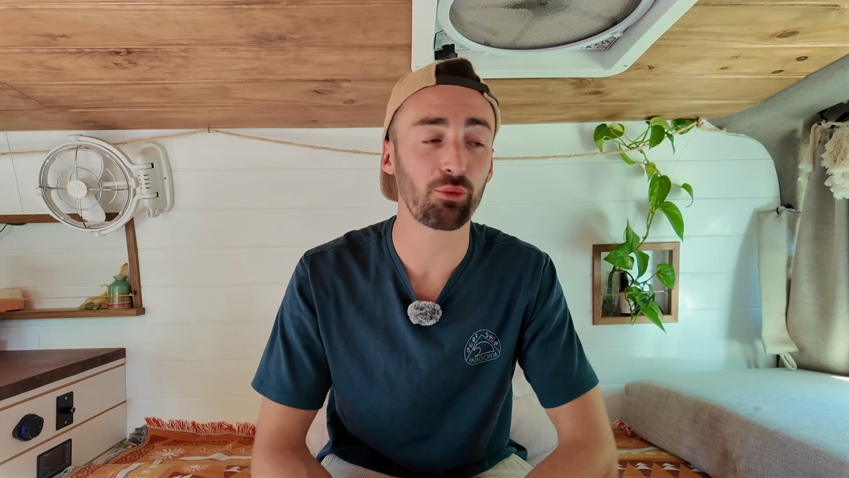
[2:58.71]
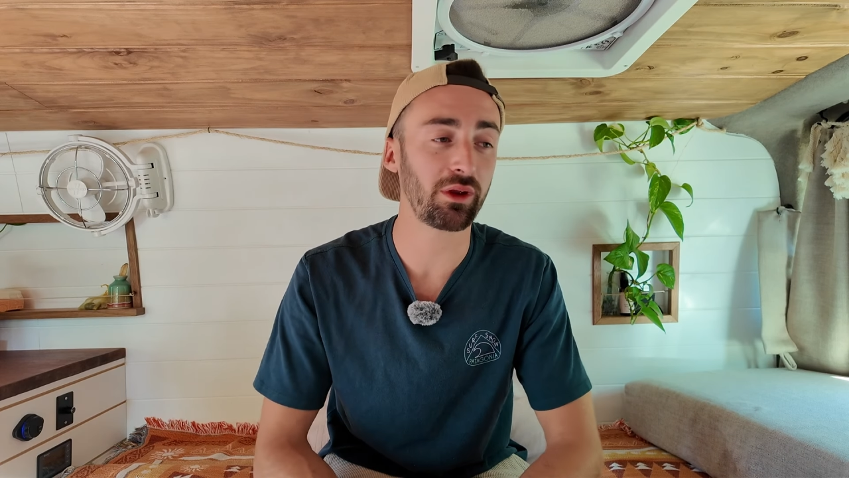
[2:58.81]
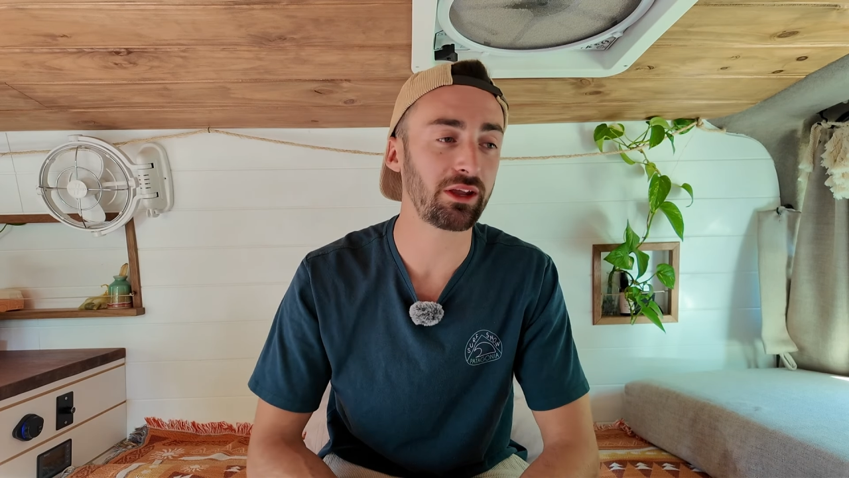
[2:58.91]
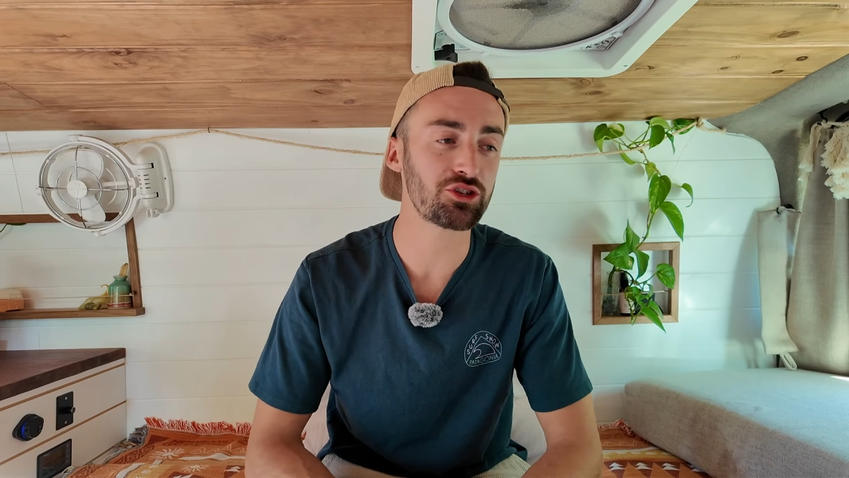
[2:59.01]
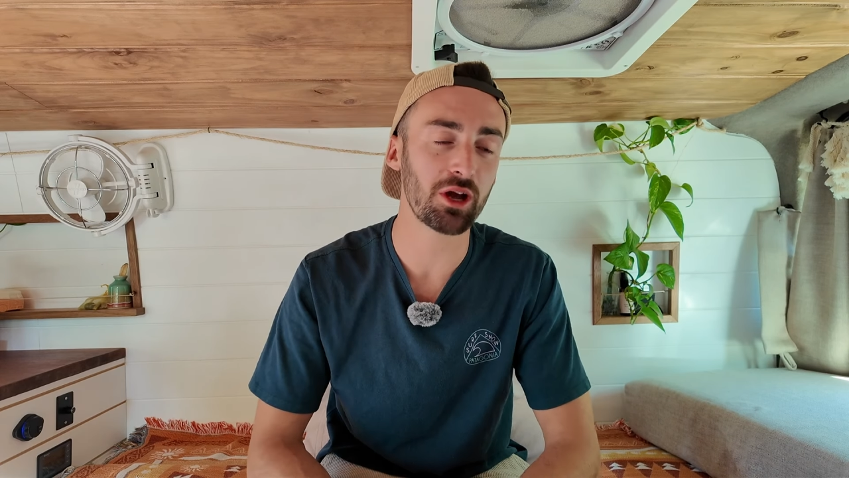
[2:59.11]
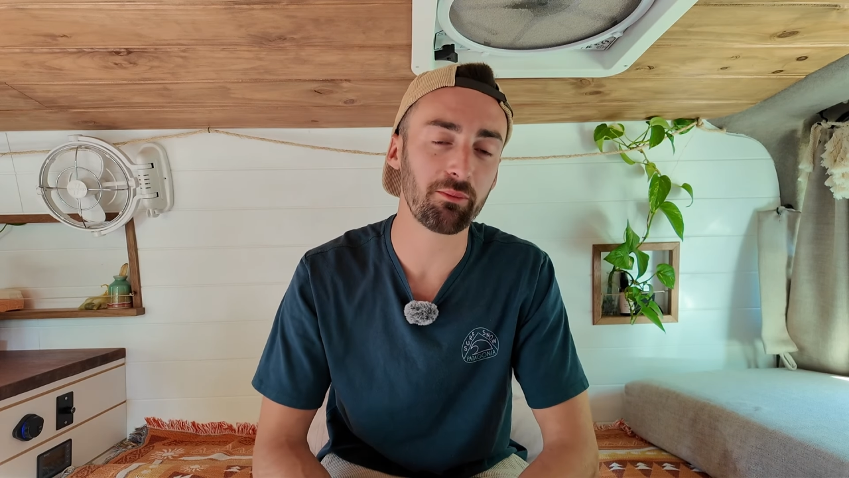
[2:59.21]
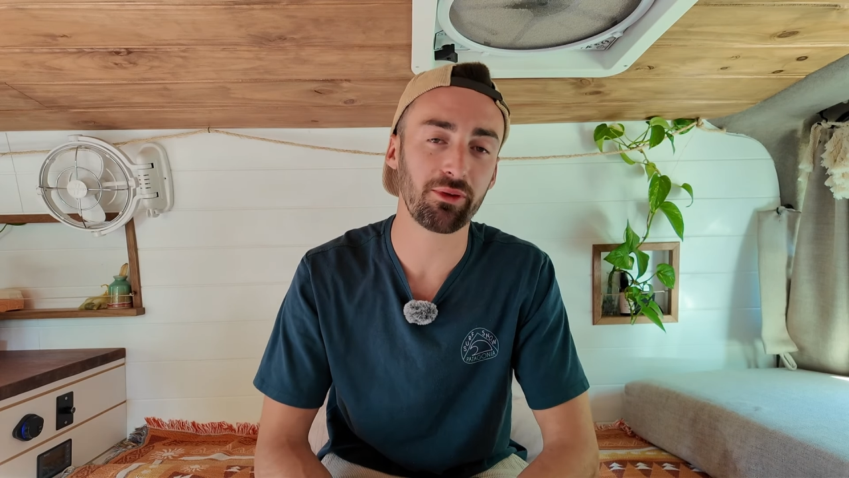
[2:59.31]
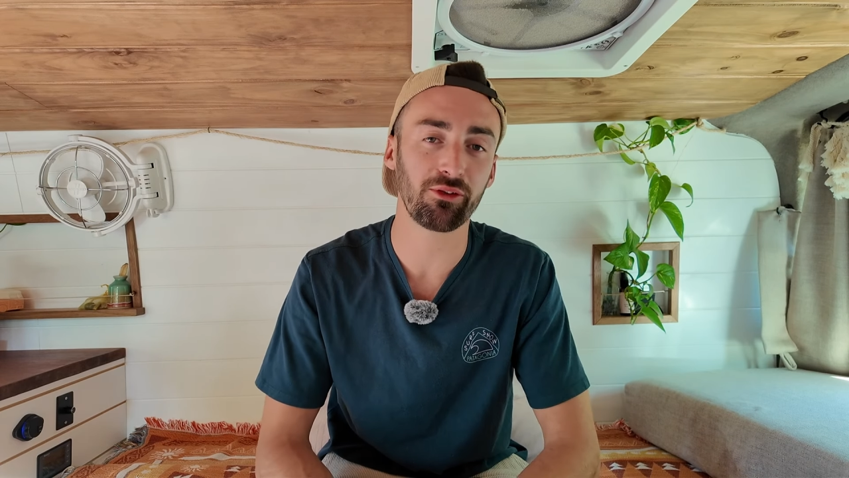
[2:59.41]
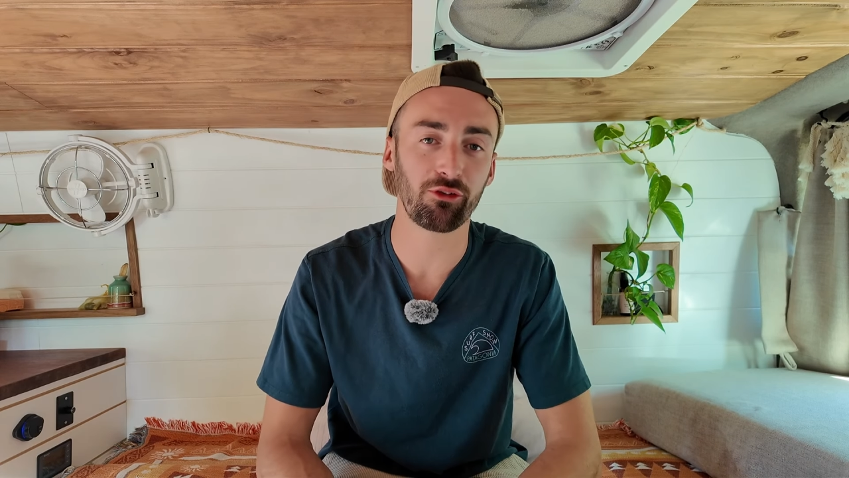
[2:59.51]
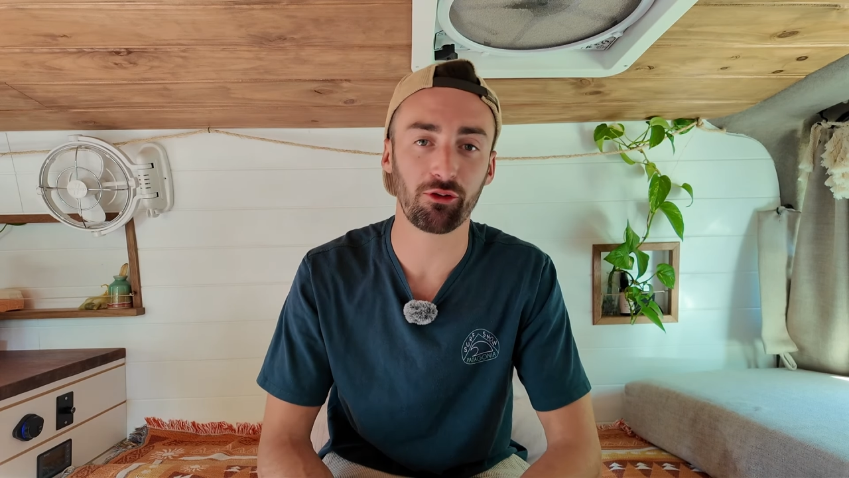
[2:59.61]
we can jump
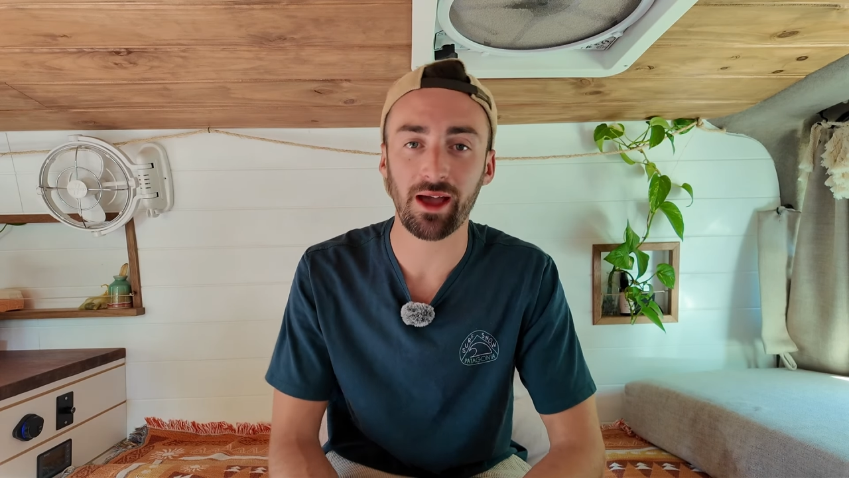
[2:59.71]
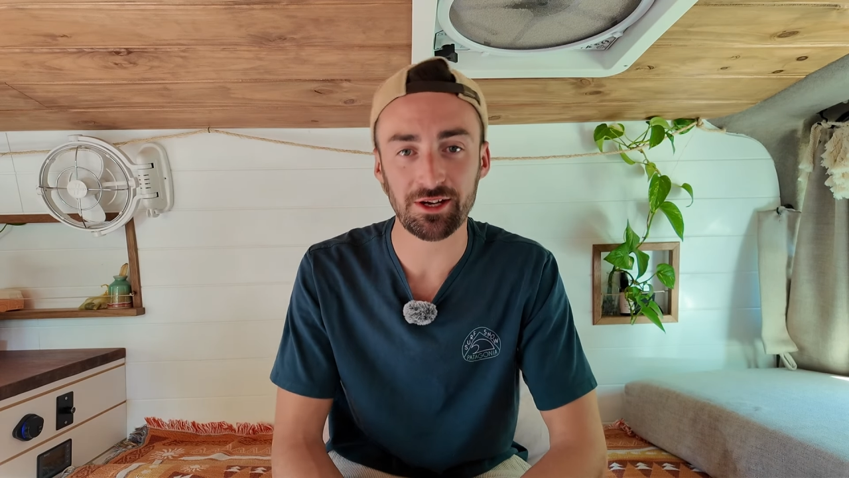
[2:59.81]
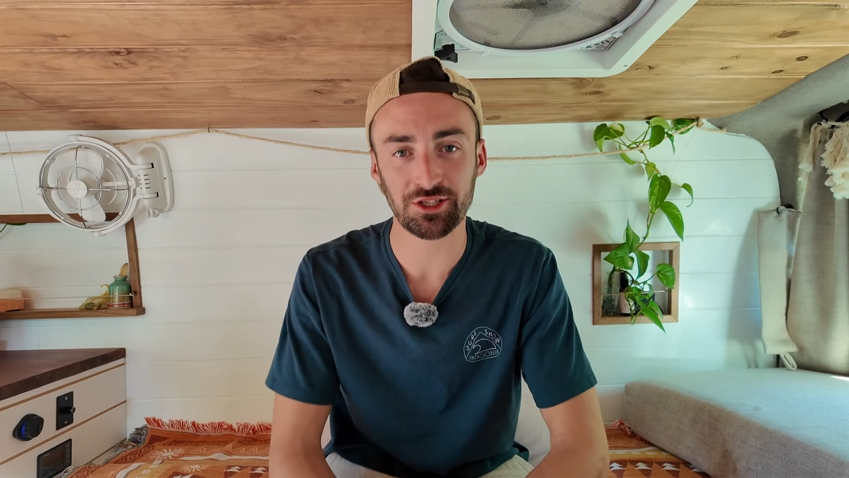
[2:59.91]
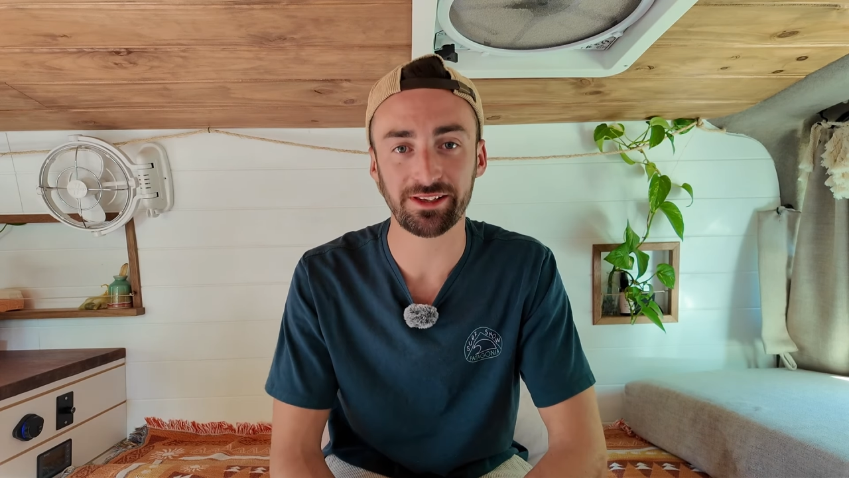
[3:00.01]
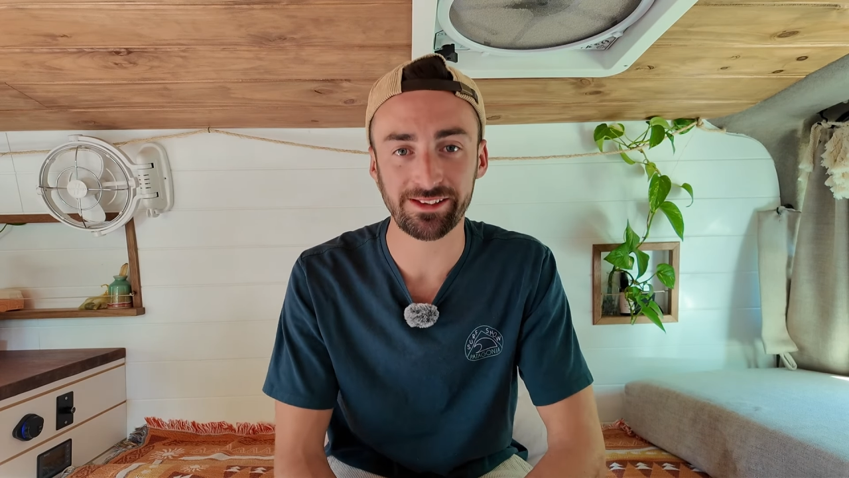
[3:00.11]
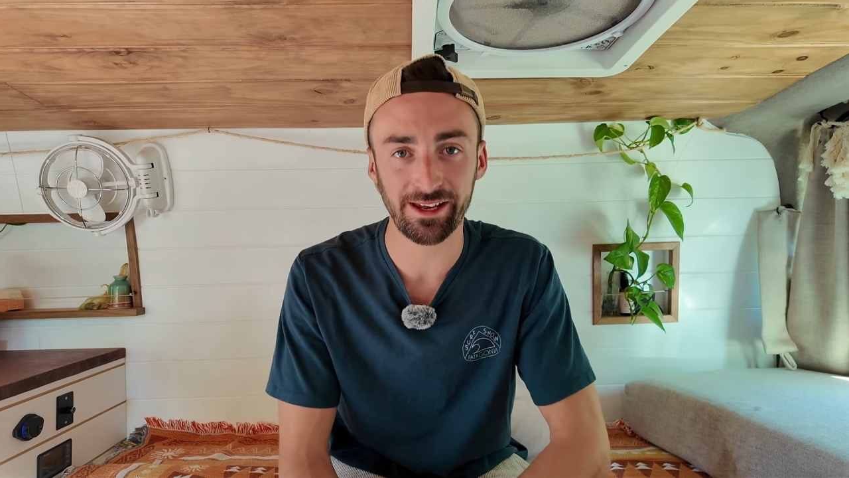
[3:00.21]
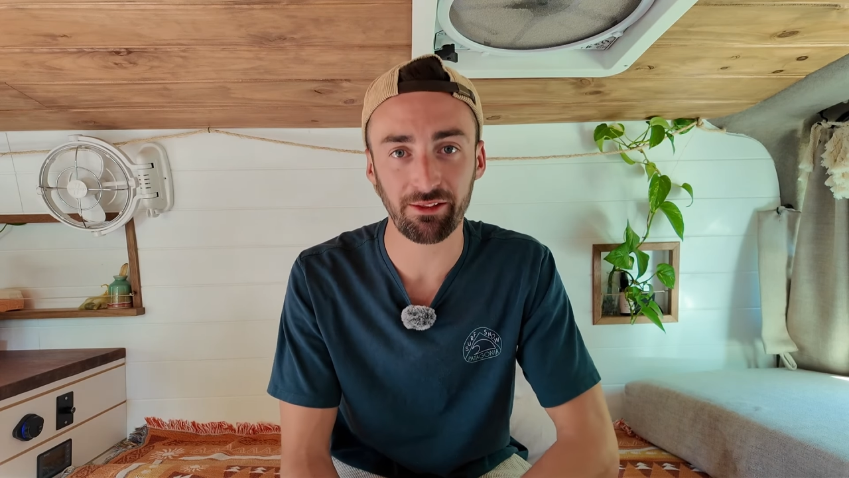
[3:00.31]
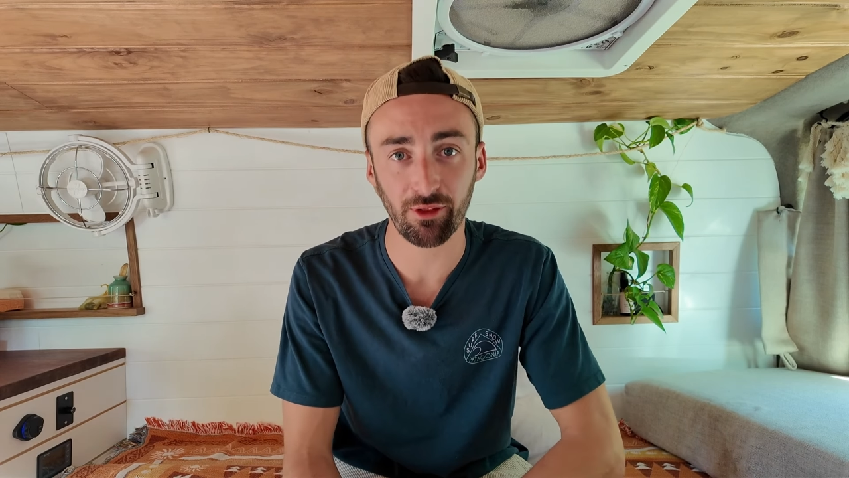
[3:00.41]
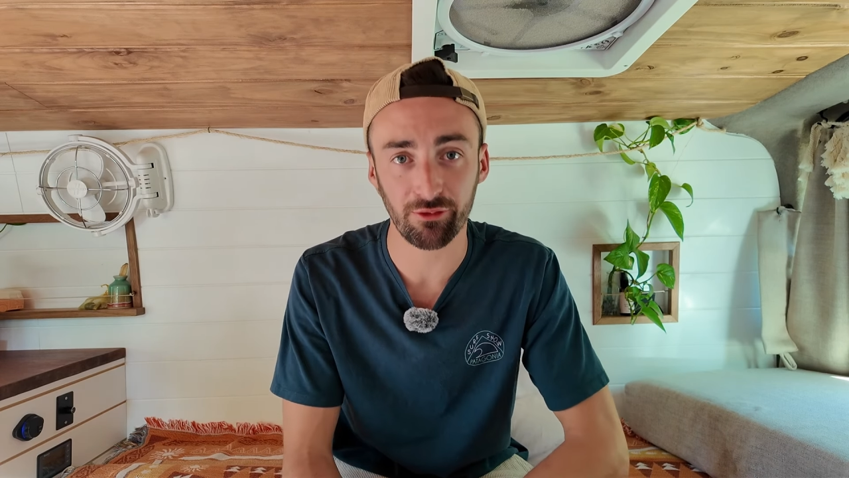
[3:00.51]
into actually getting